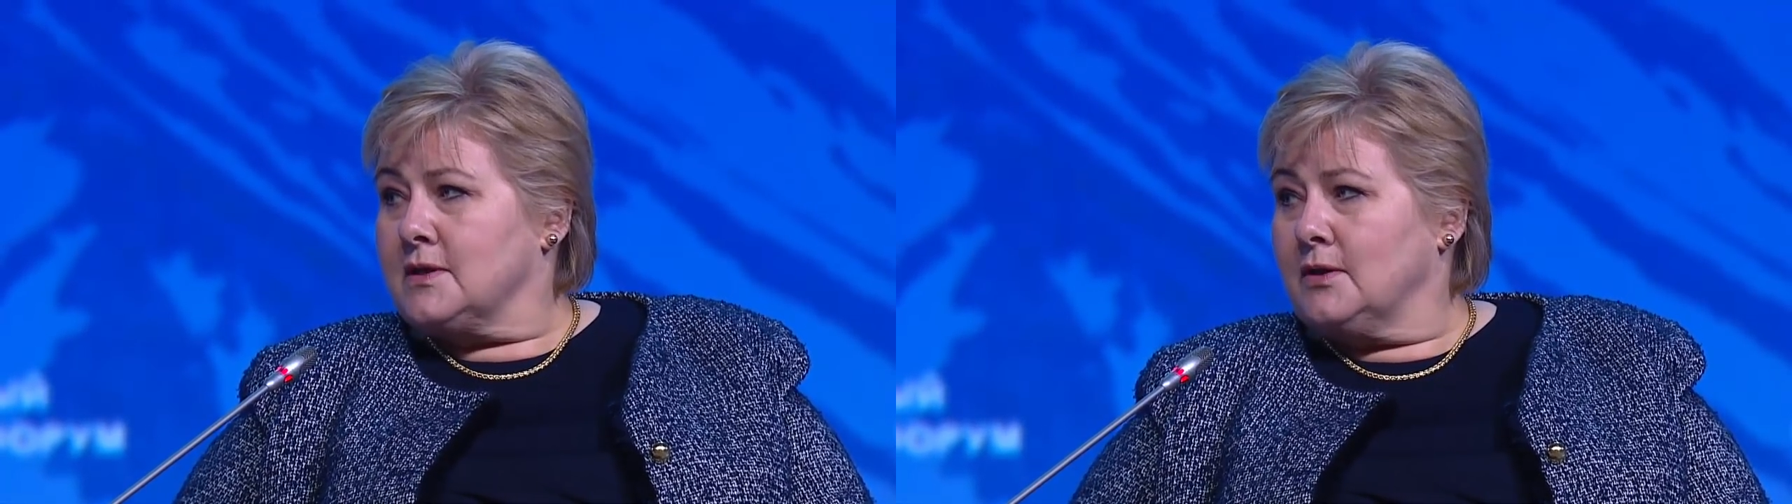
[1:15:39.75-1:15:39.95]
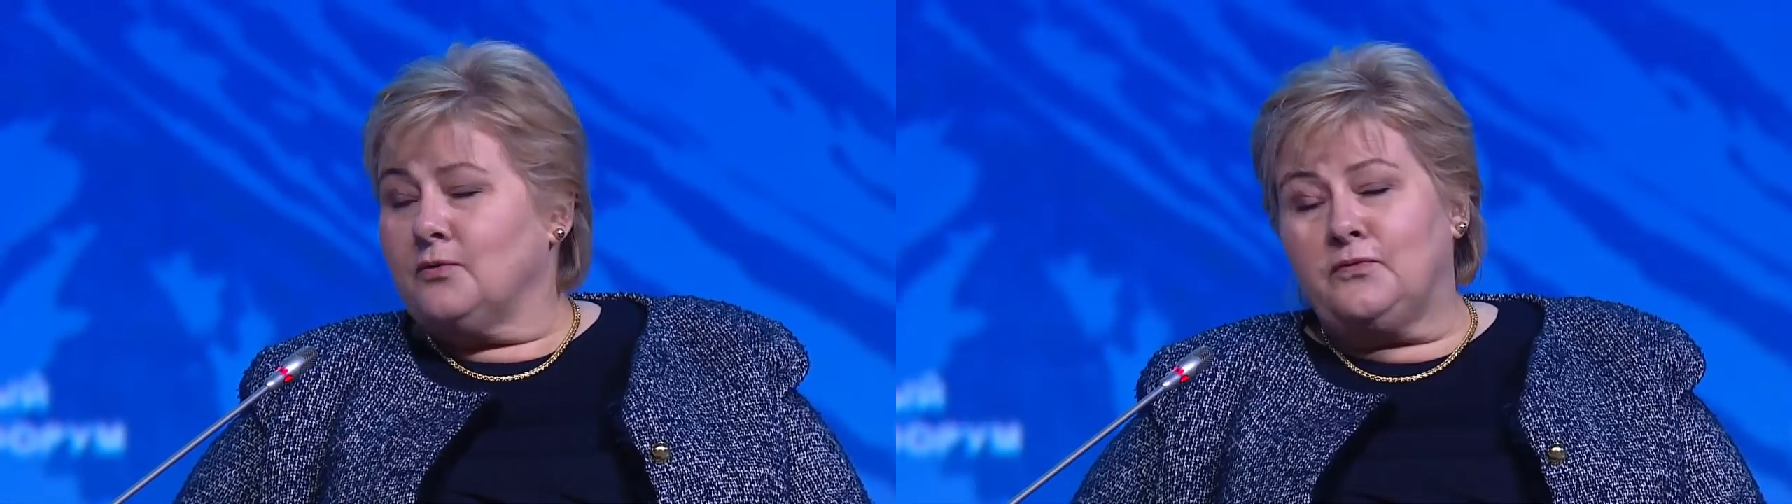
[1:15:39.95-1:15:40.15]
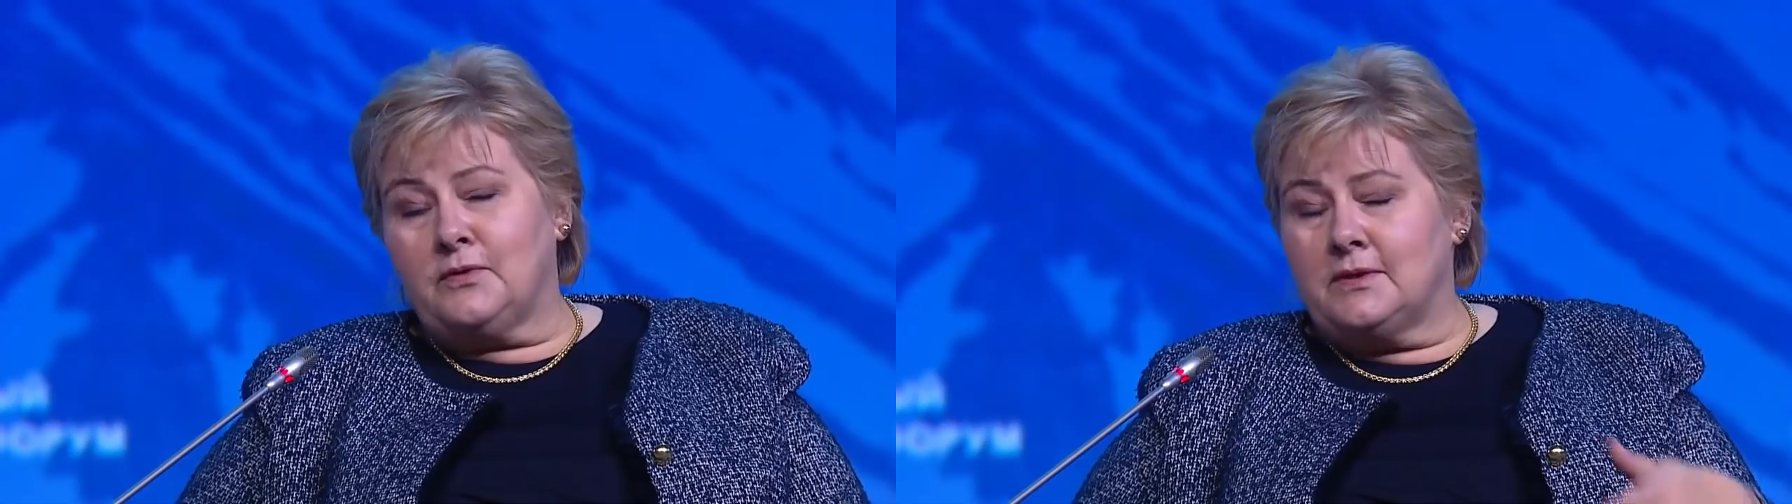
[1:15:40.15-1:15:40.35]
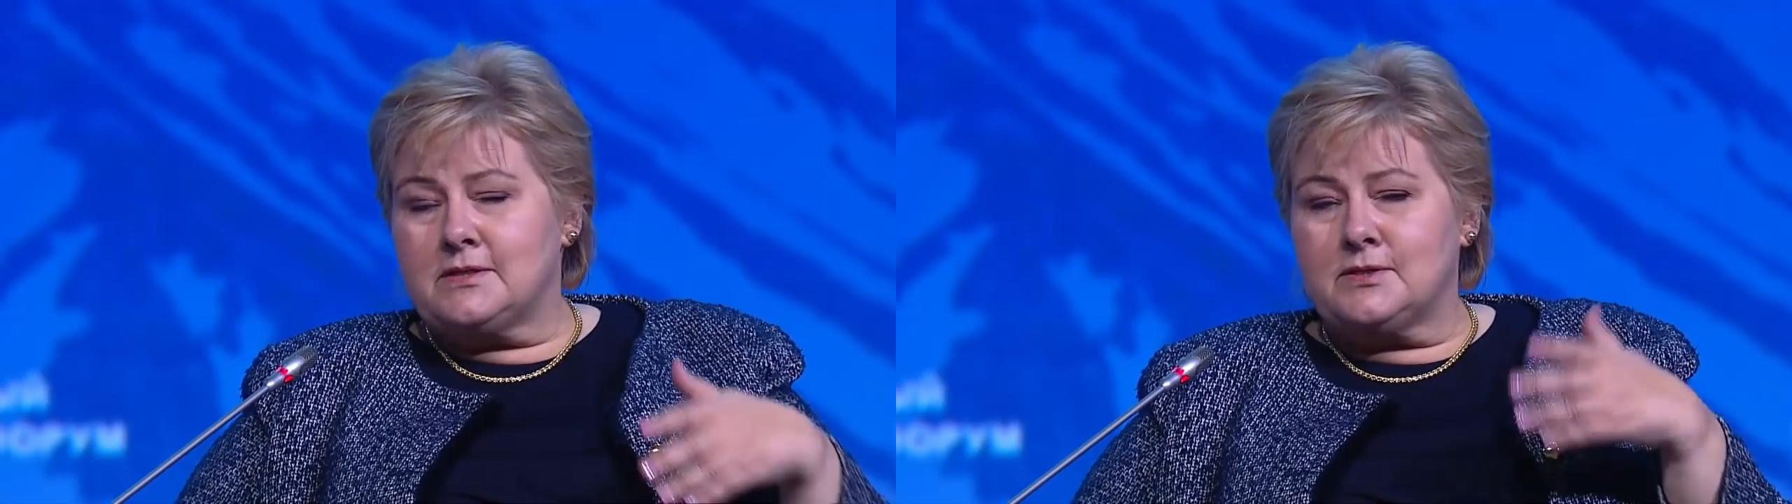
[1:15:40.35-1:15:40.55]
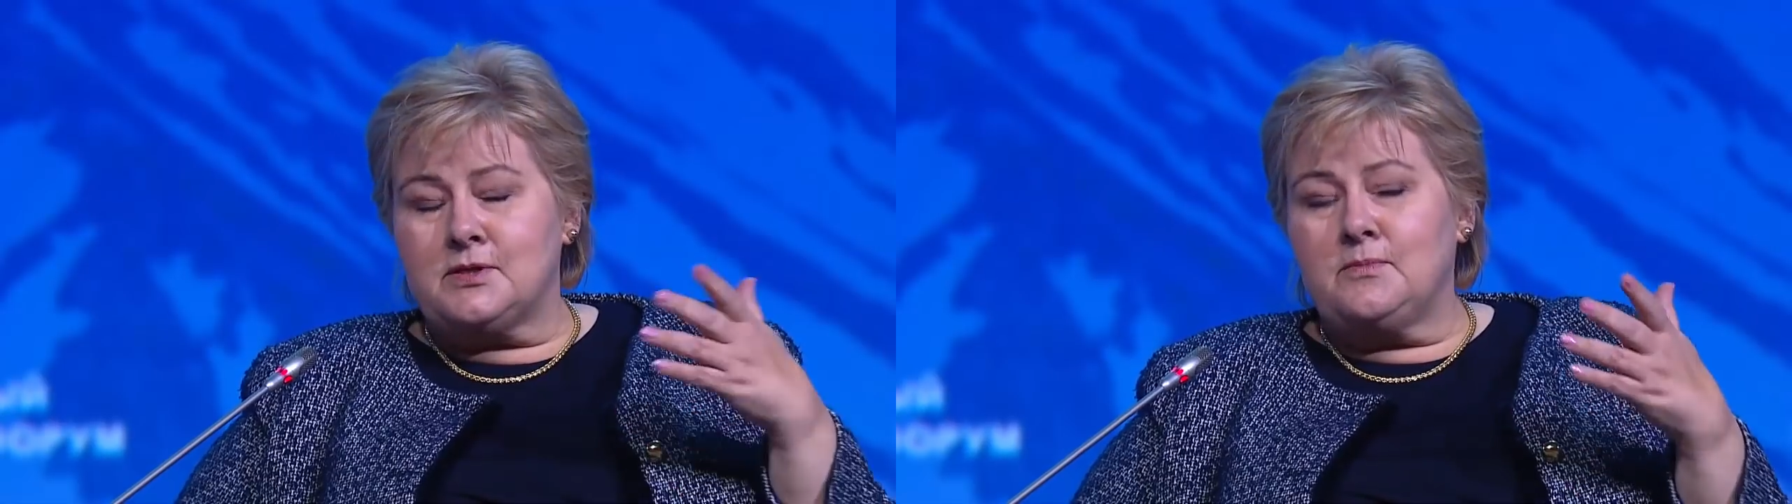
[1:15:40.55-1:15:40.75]
and Lofoten
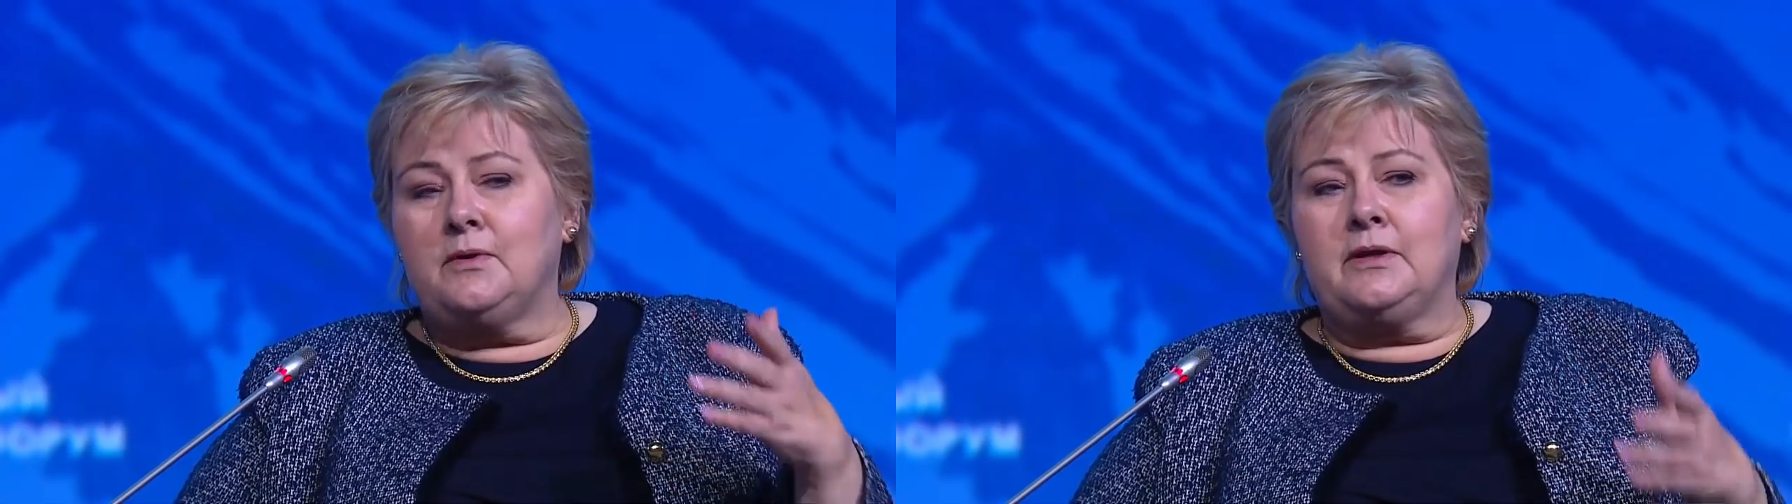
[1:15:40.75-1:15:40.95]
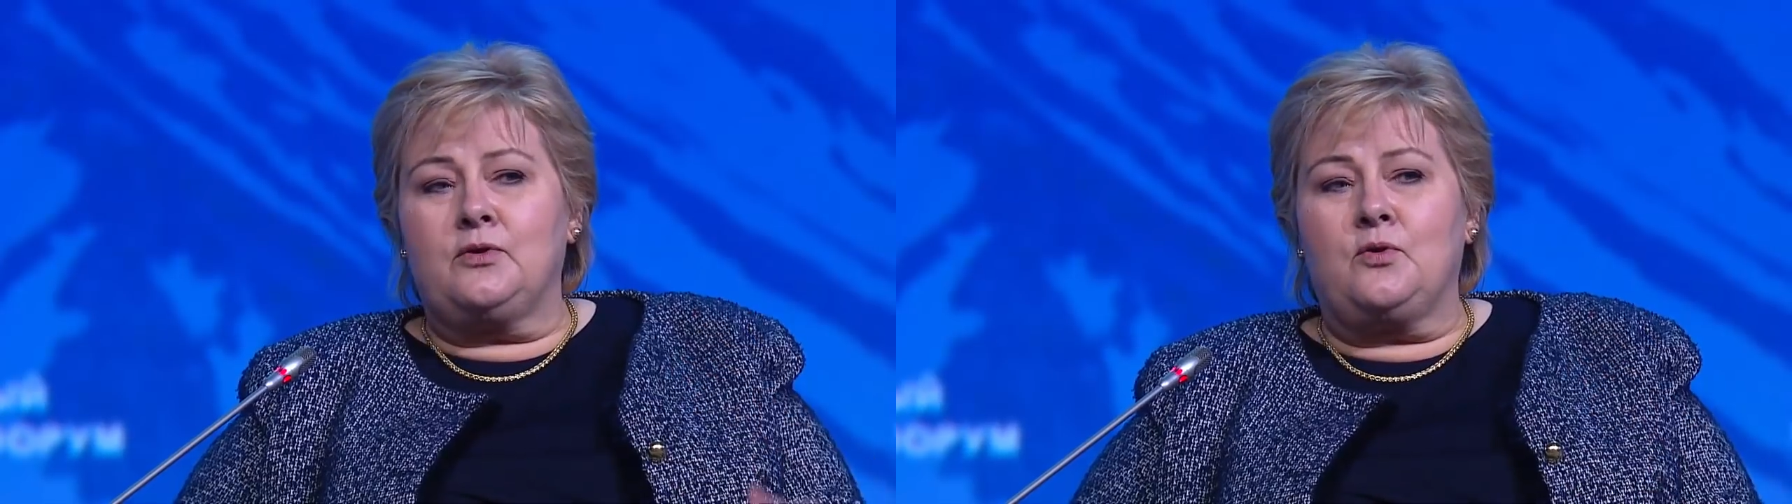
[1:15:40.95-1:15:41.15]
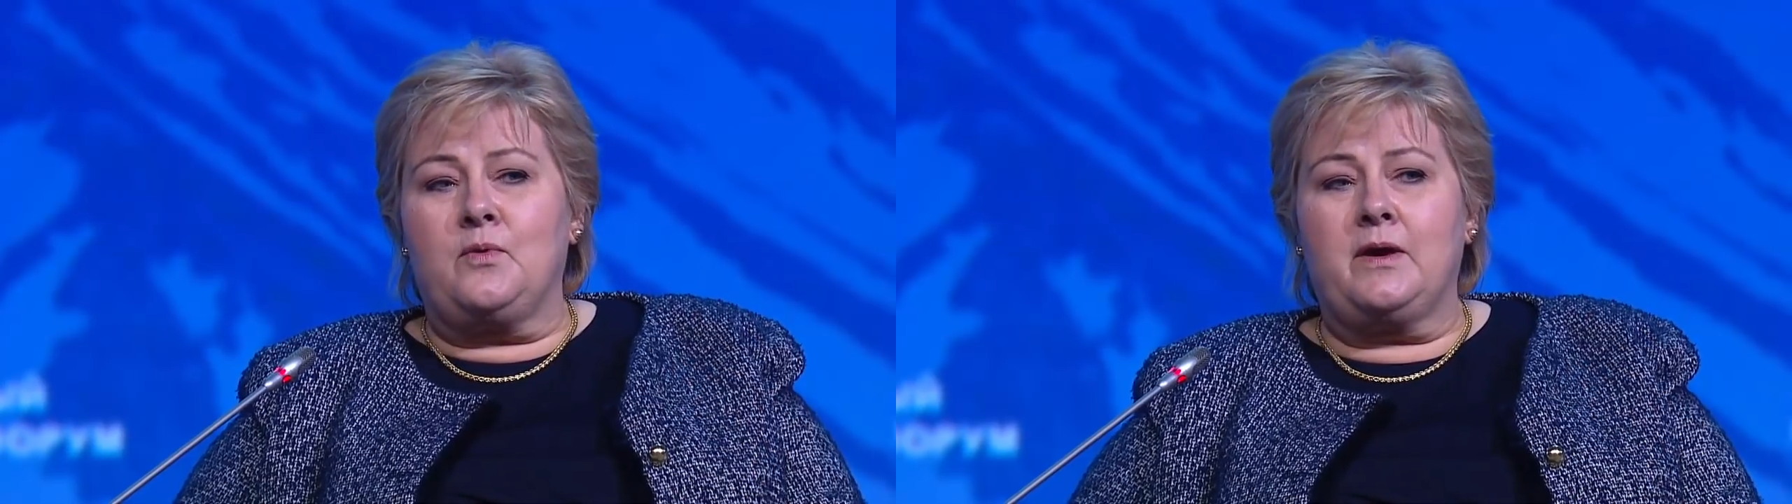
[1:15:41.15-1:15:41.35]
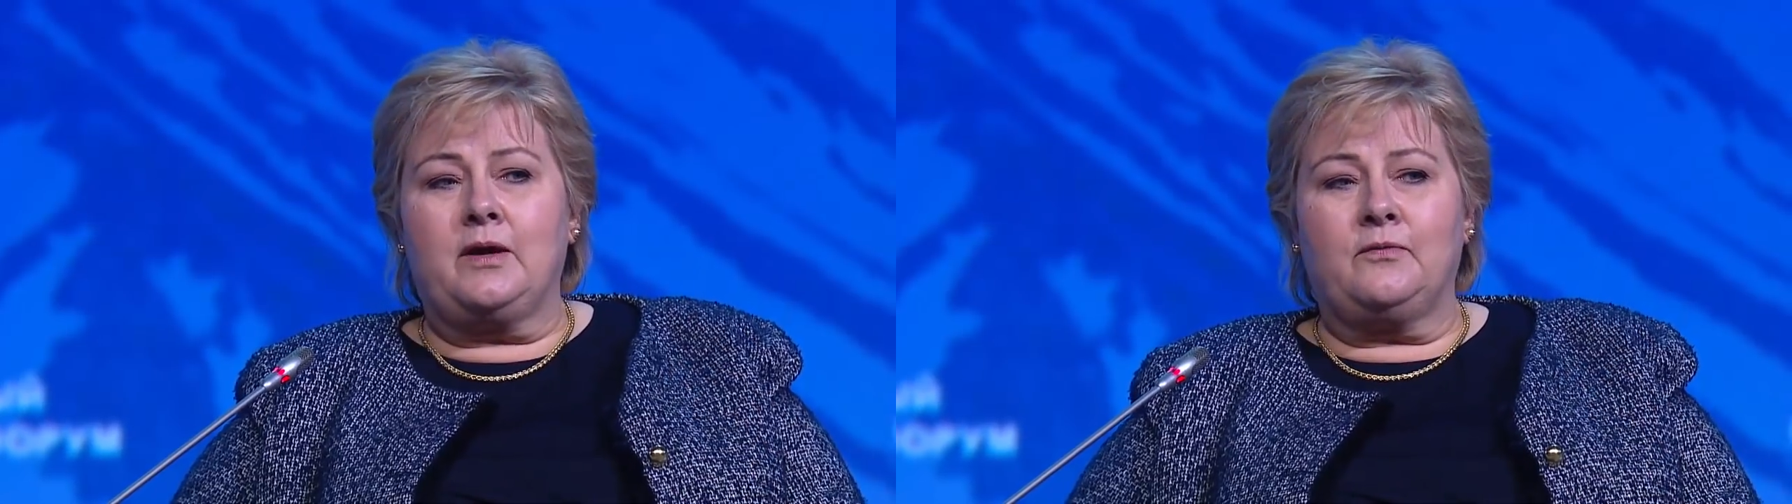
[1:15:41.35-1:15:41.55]
is a symbol in Norway